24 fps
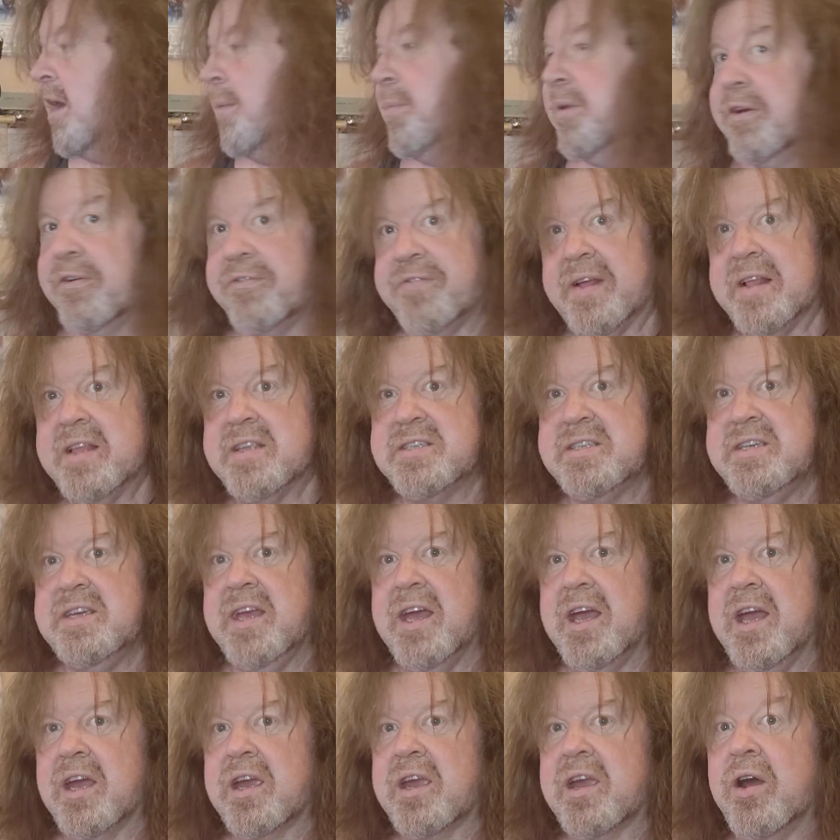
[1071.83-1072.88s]
Came in a
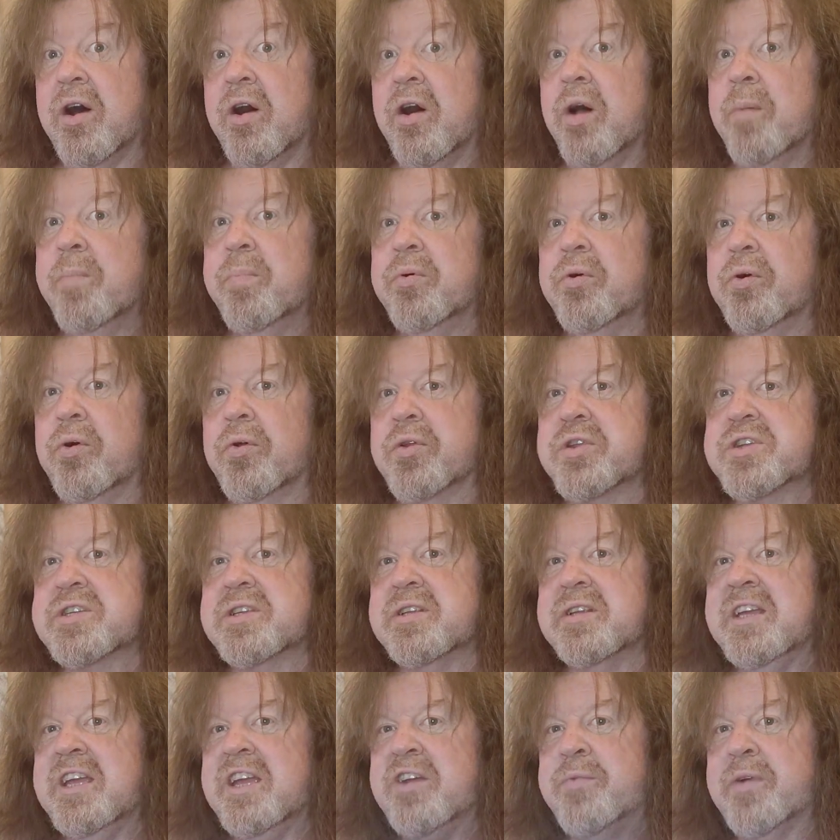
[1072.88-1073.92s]
fancy cardboard
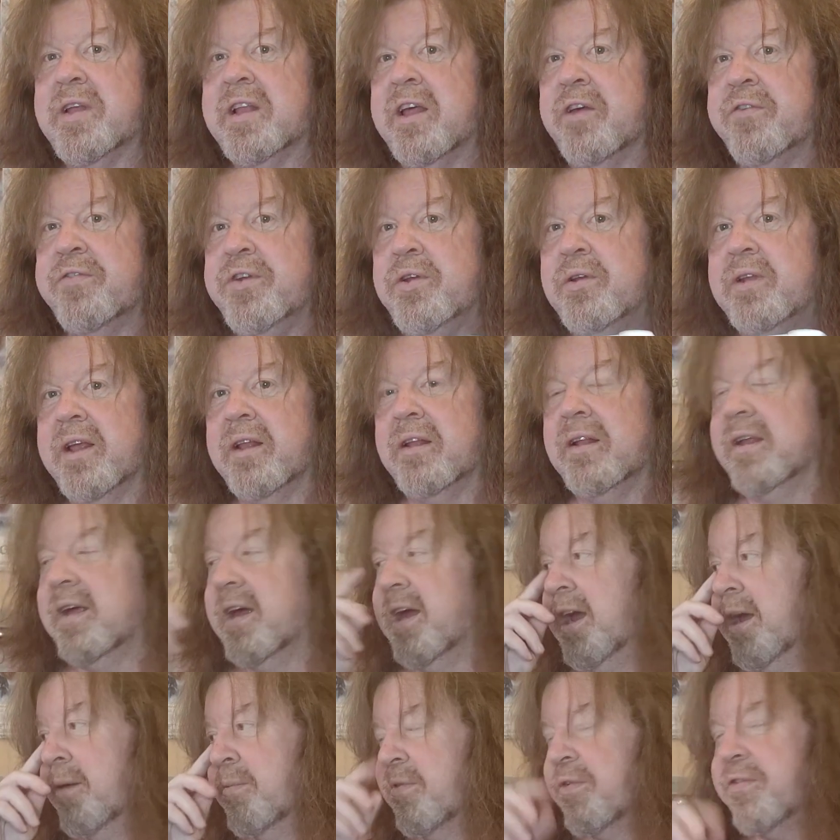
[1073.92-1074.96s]
sleeve with a few
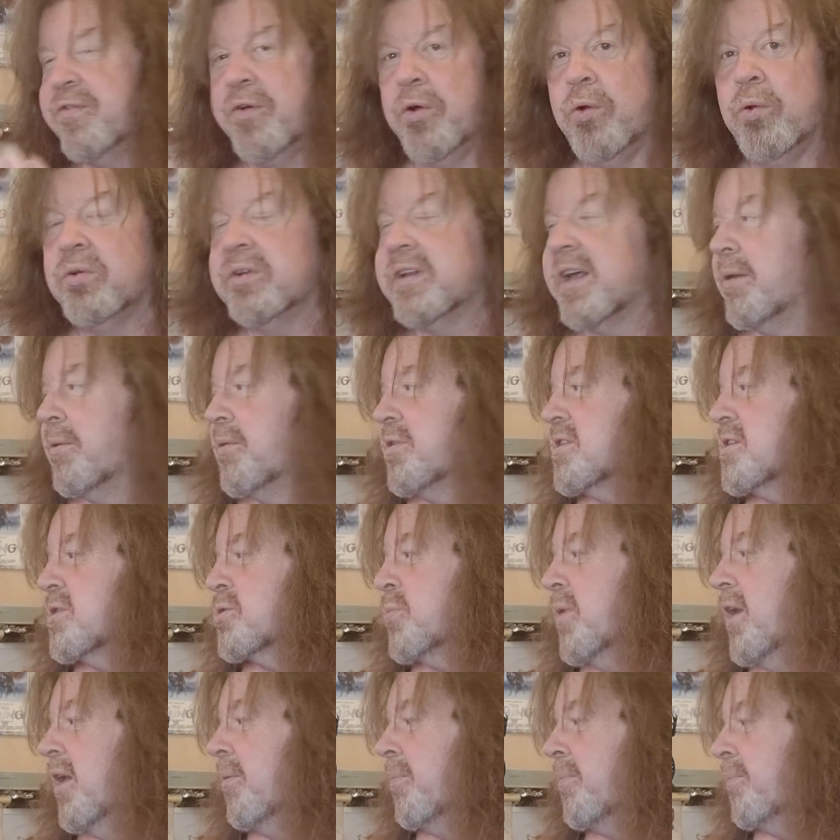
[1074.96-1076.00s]
little fold outs
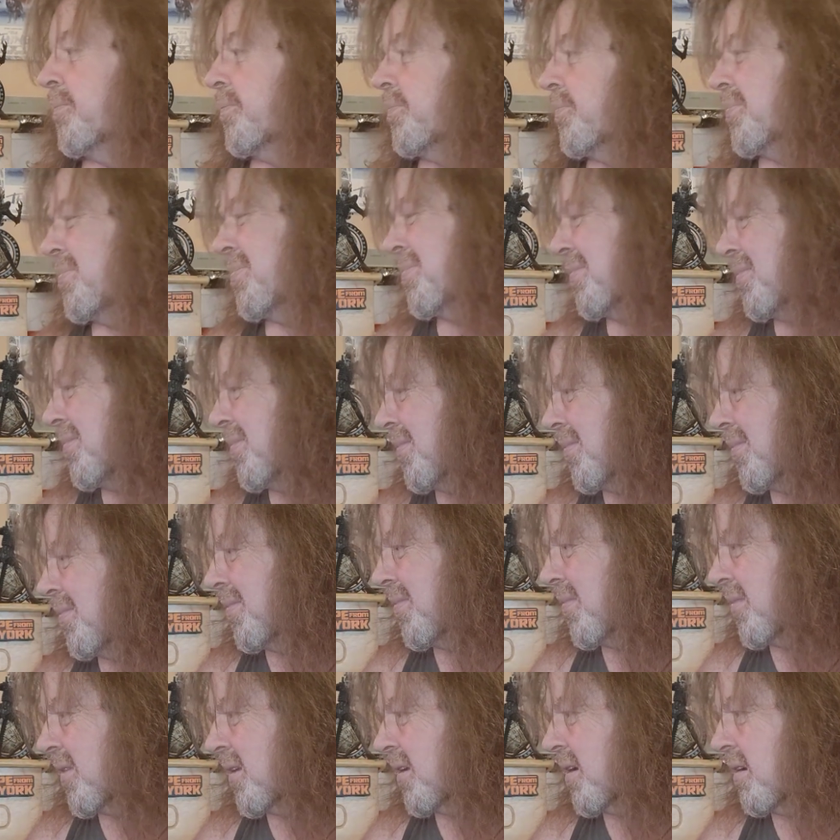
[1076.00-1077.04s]
as well.
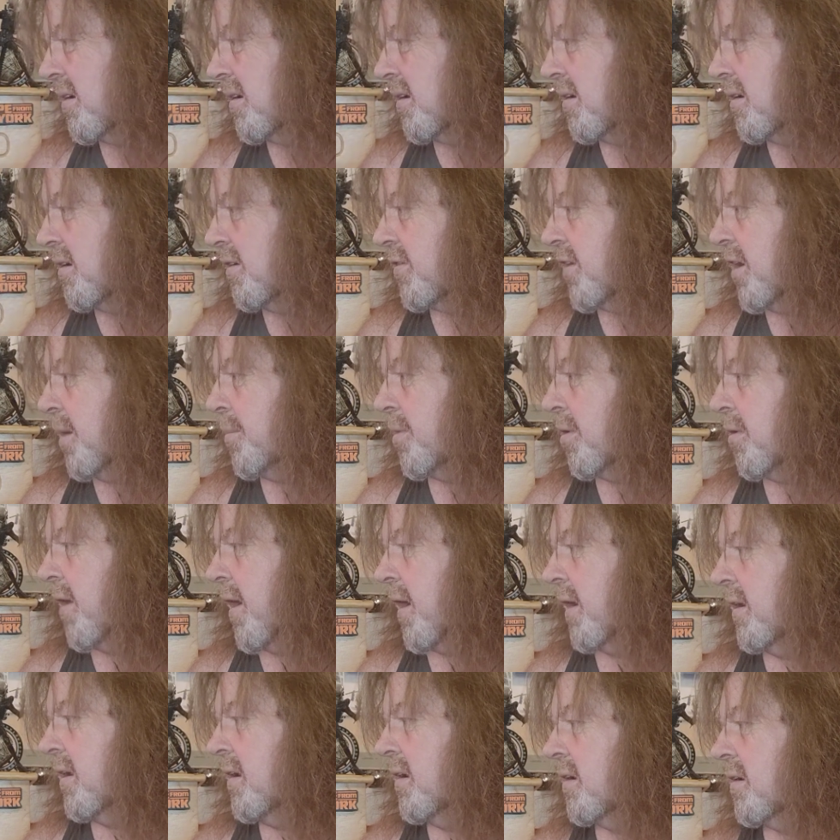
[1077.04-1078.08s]
If I remember
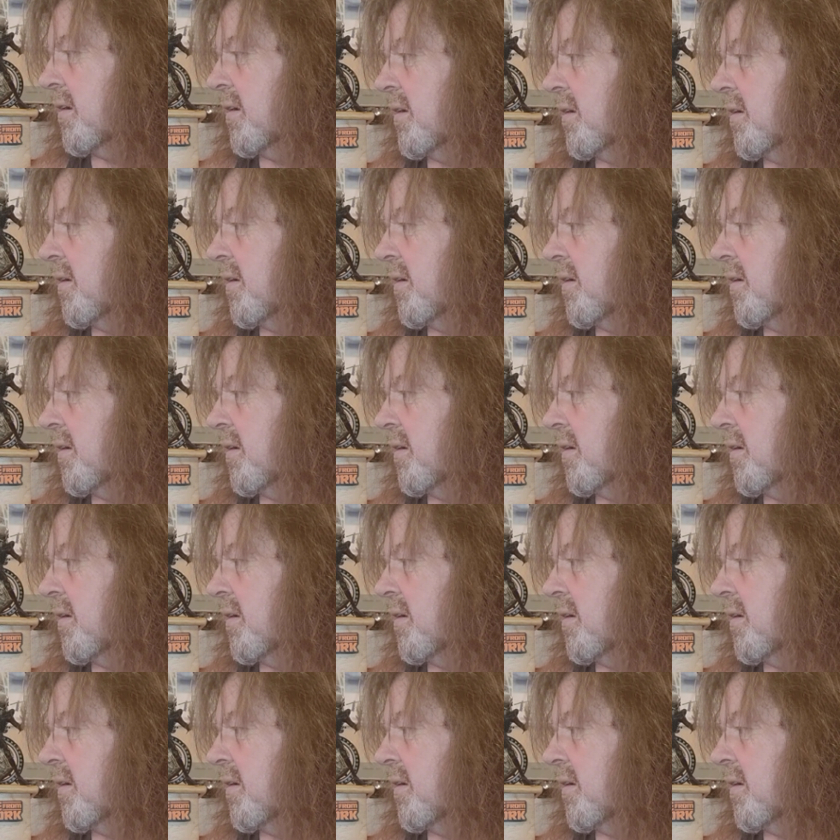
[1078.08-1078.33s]
rightly.